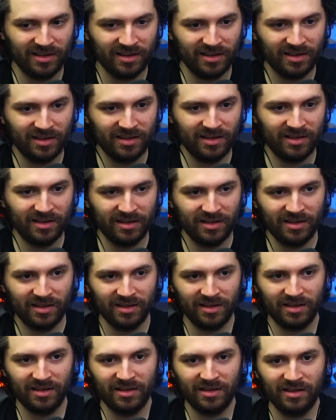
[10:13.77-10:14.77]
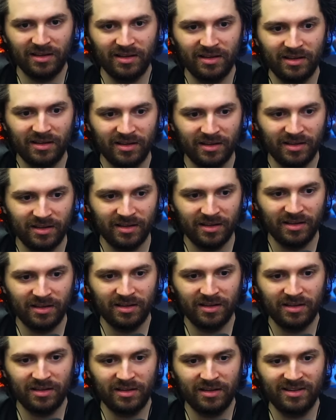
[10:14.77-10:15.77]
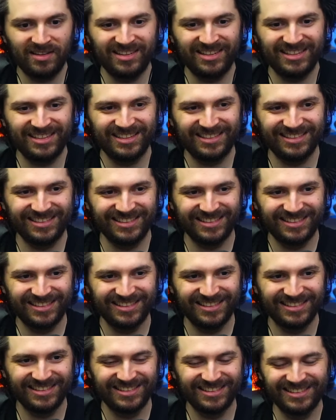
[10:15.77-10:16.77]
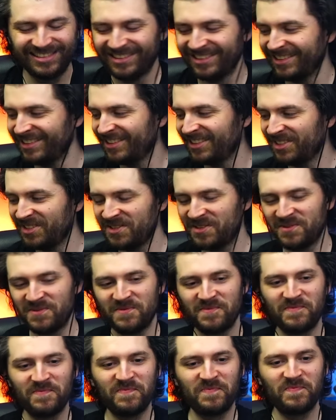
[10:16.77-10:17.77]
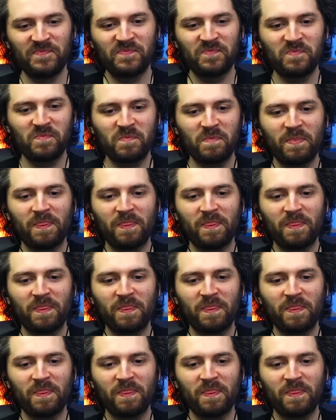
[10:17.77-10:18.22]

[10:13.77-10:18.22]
Nothing is said.